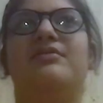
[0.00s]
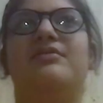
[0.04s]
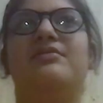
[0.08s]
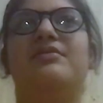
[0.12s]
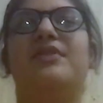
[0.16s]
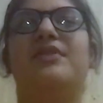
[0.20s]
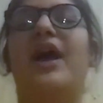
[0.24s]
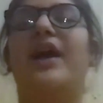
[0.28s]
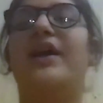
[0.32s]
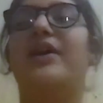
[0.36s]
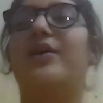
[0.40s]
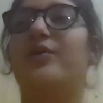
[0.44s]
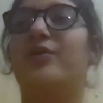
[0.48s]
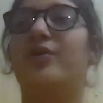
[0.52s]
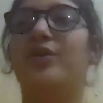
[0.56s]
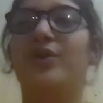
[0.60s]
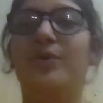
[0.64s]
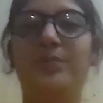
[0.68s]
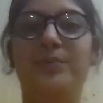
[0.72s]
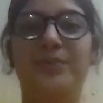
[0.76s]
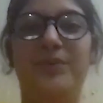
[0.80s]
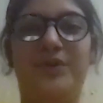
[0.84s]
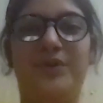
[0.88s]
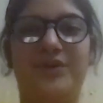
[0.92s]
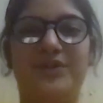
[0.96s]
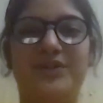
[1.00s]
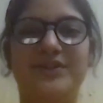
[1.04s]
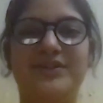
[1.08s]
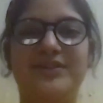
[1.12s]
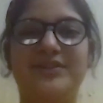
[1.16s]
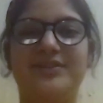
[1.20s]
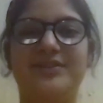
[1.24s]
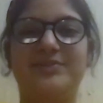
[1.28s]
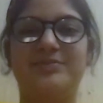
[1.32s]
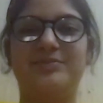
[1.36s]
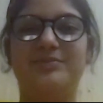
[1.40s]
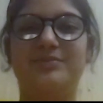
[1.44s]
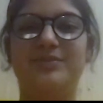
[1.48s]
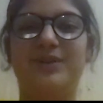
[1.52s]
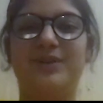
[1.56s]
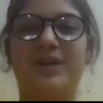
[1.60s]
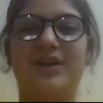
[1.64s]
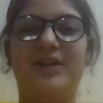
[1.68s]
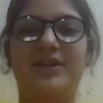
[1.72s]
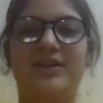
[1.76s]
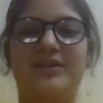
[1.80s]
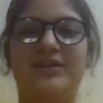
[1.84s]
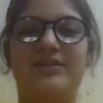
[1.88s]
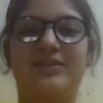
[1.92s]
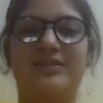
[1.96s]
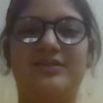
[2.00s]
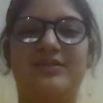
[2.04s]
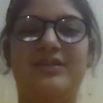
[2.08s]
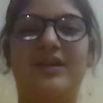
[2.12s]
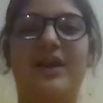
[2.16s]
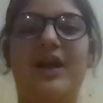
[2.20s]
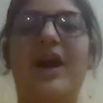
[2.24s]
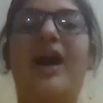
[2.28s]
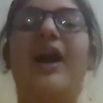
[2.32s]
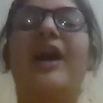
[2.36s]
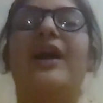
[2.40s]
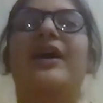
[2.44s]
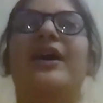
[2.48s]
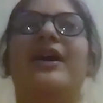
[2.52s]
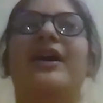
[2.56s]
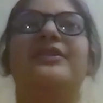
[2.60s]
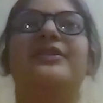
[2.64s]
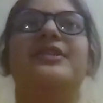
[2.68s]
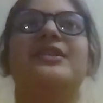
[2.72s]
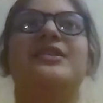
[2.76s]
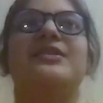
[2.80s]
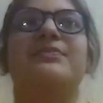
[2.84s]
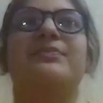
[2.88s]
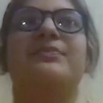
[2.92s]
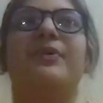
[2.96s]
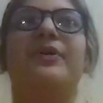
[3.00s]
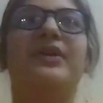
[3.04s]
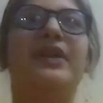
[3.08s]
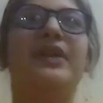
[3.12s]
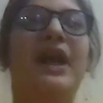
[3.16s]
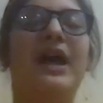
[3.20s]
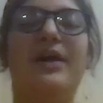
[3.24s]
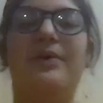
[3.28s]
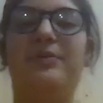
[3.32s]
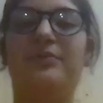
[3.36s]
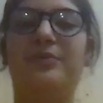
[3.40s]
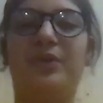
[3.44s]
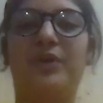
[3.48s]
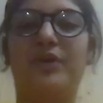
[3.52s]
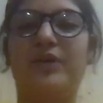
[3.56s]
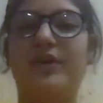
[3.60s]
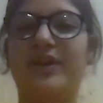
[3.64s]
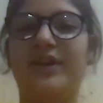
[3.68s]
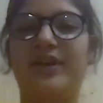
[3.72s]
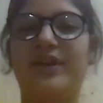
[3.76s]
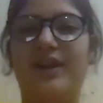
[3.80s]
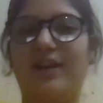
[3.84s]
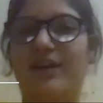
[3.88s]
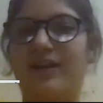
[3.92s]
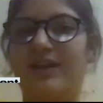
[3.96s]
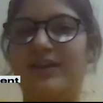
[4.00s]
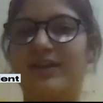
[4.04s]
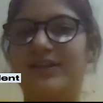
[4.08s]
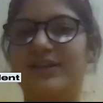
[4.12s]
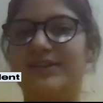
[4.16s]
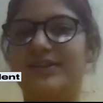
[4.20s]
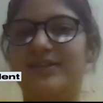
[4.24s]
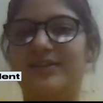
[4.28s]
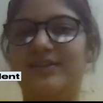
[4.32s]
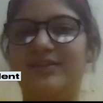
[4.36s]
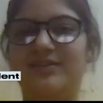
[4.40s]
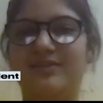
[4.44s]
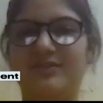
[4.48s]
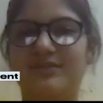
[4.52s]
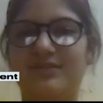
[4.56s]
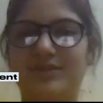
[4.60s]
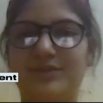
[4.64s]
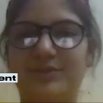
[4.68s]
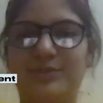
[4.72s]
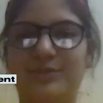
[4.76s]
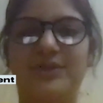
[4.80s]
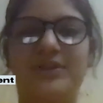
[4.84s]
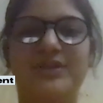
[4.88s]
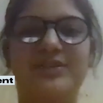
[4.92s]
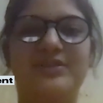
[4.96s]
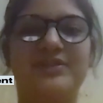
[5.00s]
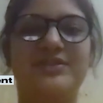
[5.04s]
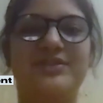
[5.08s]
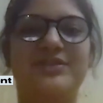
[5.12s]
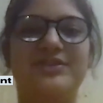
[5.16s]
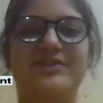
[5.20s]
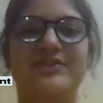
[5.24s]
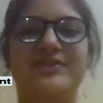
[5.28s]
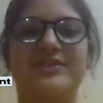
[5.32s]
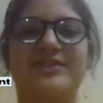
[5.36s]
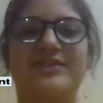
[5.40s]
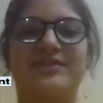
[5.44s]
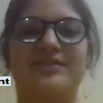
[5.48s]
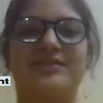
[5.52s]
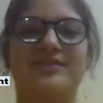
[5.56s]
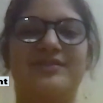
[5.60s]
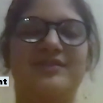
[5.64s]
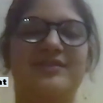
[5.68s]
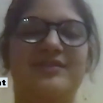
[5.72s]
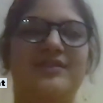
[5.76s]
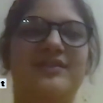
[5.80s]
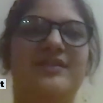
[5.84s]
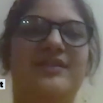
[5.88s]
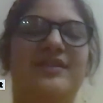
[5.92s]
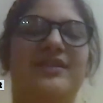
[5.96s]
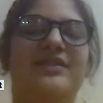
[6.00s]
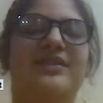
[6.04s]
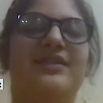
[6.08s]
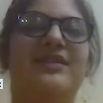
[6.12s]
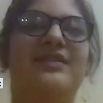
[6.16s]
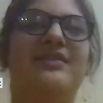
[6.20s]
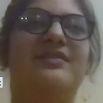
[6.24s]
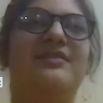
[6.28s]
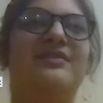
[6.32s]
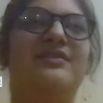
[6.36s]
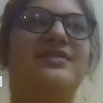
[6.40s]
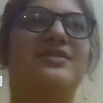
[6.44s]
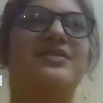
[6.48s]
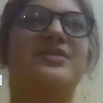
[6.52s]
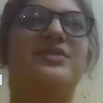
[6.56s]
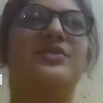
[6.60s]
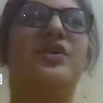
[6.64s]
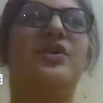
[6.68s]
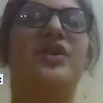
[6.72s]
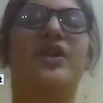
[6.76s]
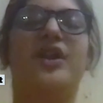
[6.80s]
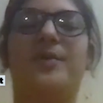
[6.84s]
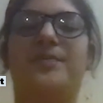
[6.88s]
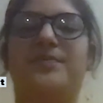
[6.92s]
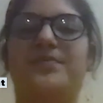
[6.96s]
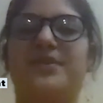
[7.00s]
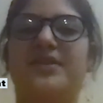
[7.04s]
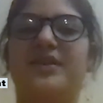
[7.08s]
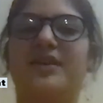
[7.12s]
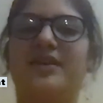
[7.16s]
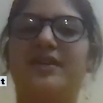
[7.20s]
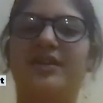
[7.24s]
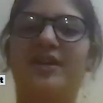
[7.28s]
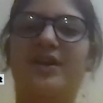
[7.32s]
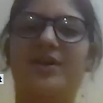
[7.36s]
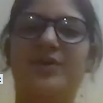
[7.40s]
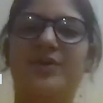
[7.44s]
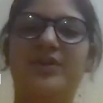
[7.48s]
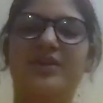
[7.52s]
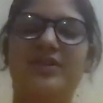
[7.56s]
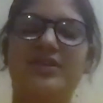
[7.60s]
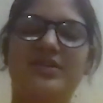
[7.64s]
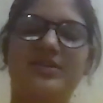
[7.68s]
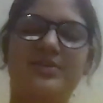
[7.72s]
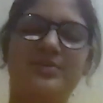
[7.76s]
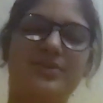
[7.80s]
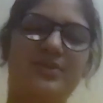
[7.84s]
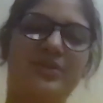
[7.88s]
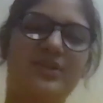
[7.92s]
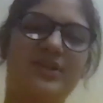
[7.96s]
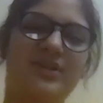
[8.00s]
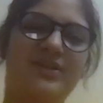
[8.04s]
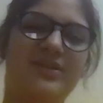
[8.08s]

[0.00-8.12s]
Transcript: I hope not, but at this point, I'm not denying anything. The world's just, I think, gone upside down at this point.